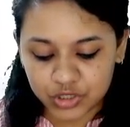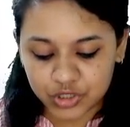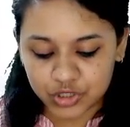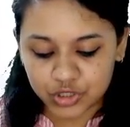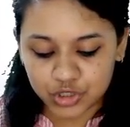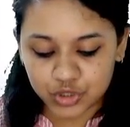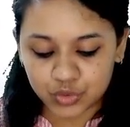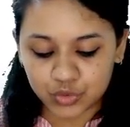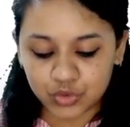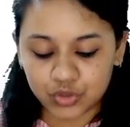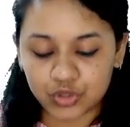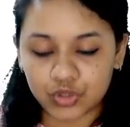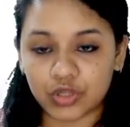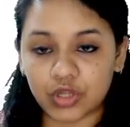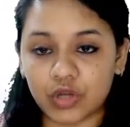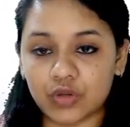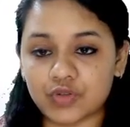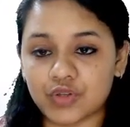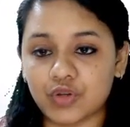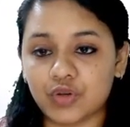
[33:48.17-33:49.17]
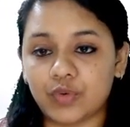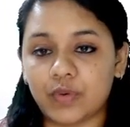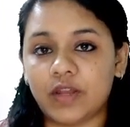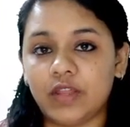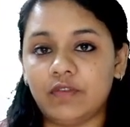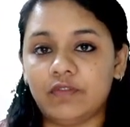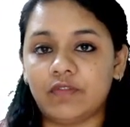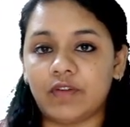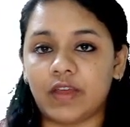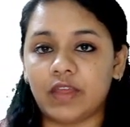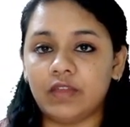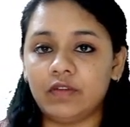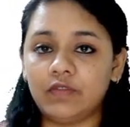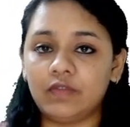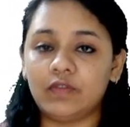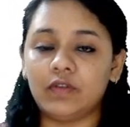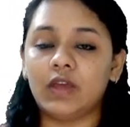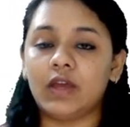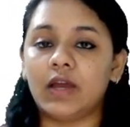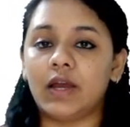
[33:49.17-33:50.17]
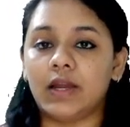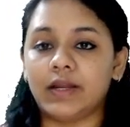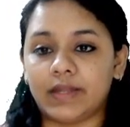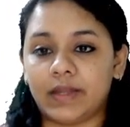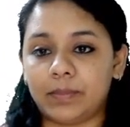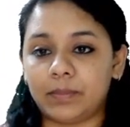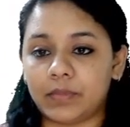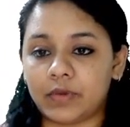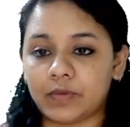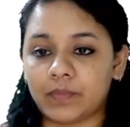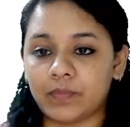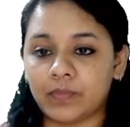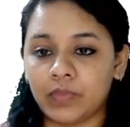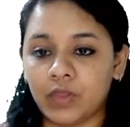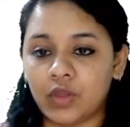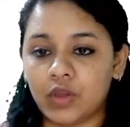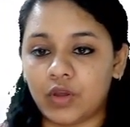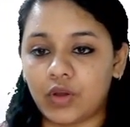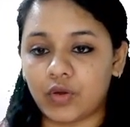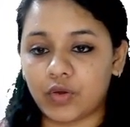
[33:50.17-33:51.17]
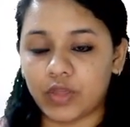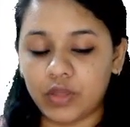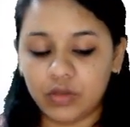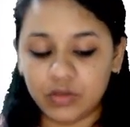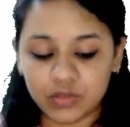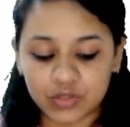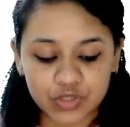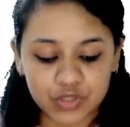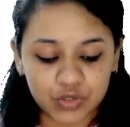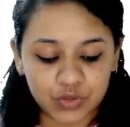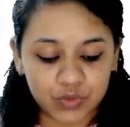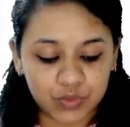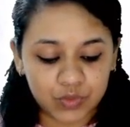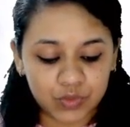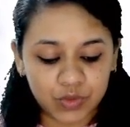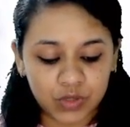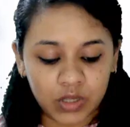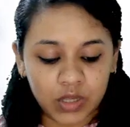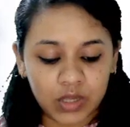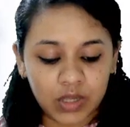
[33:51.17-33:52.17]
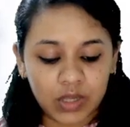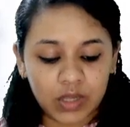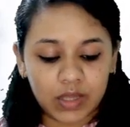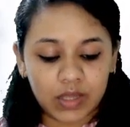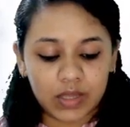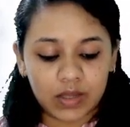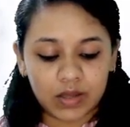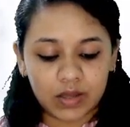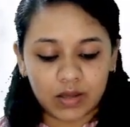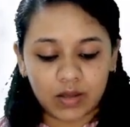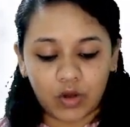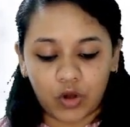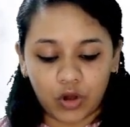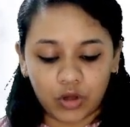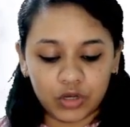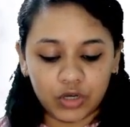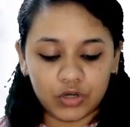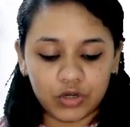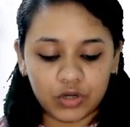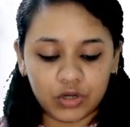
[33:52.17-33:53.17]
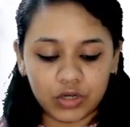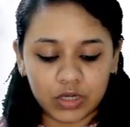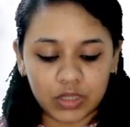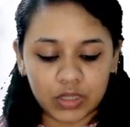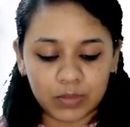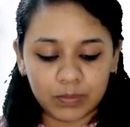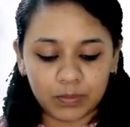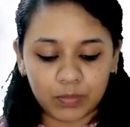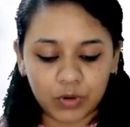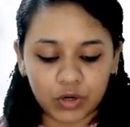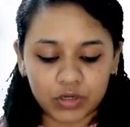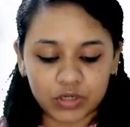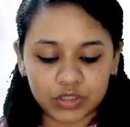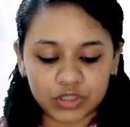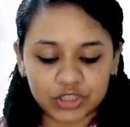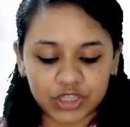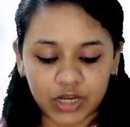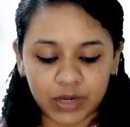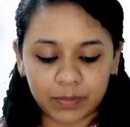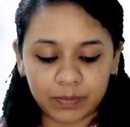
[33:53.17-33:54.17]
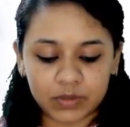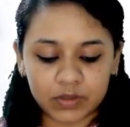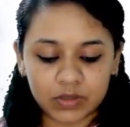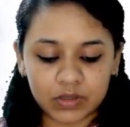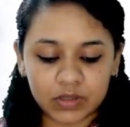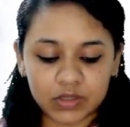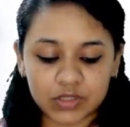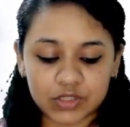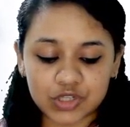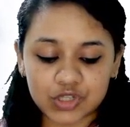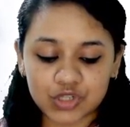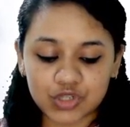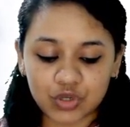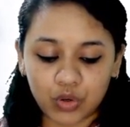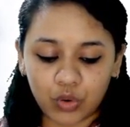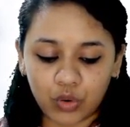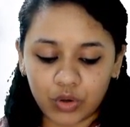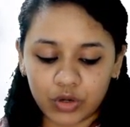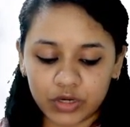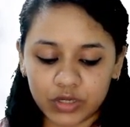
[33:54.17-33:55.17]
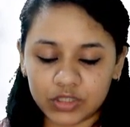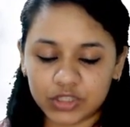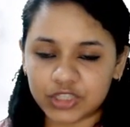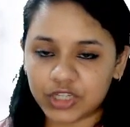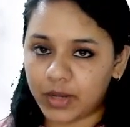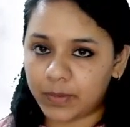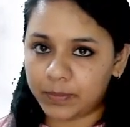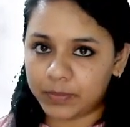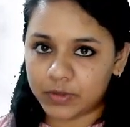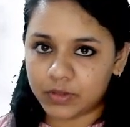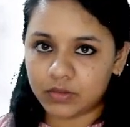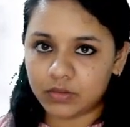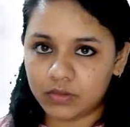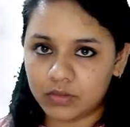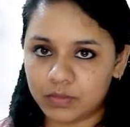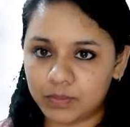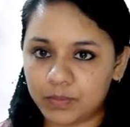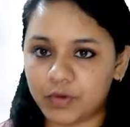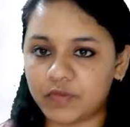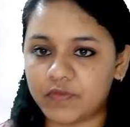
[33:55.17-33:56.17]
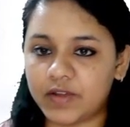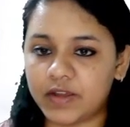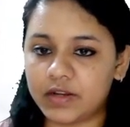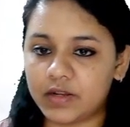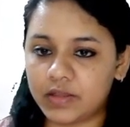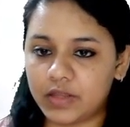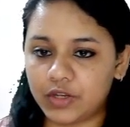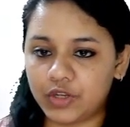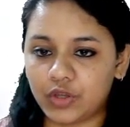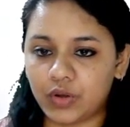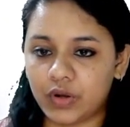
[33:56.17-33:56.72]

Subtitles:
June 2025 attempt. Okay, so all in all, important chapter, scoring chapter, provided that